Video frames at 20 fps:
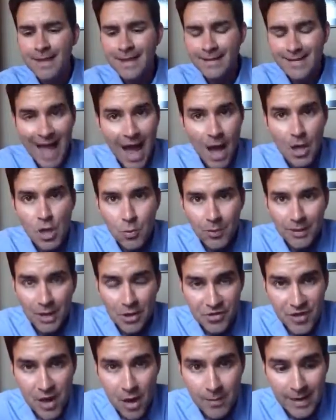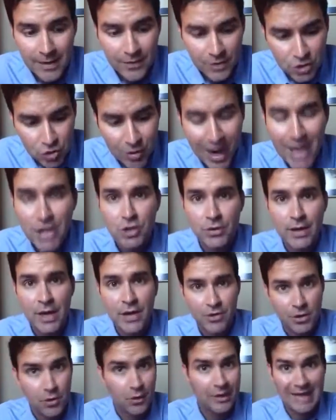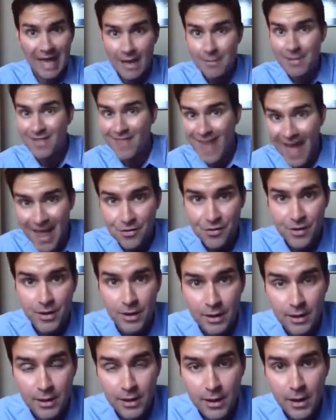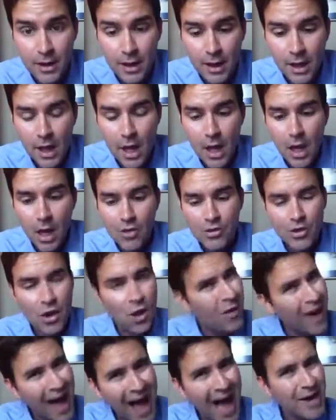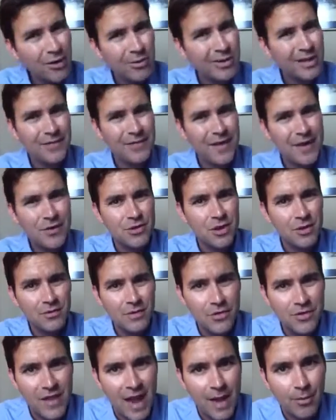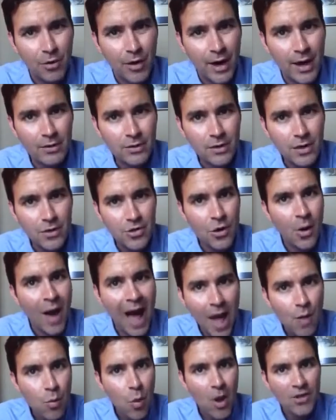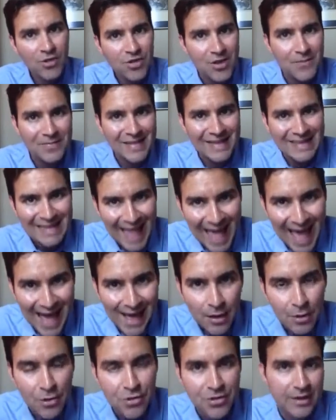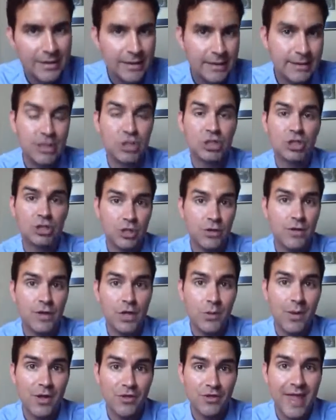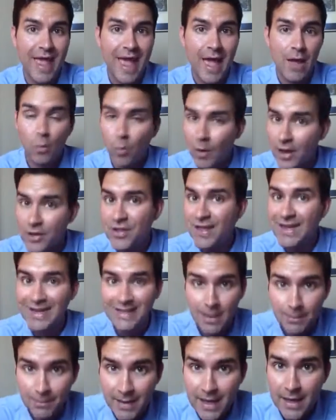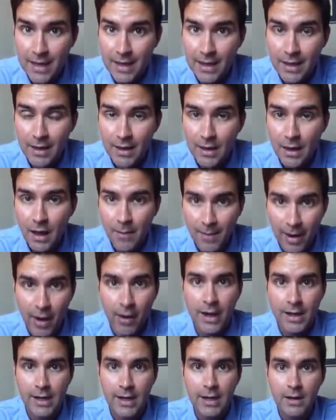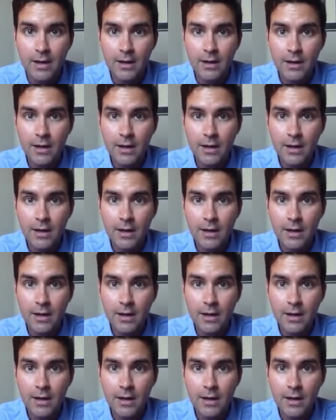Now you want to sell me the treasuries and you're claiming that's good. So I don't really think so this time around. So I want something else in addition to the U.S. debt. What's it going to be, America?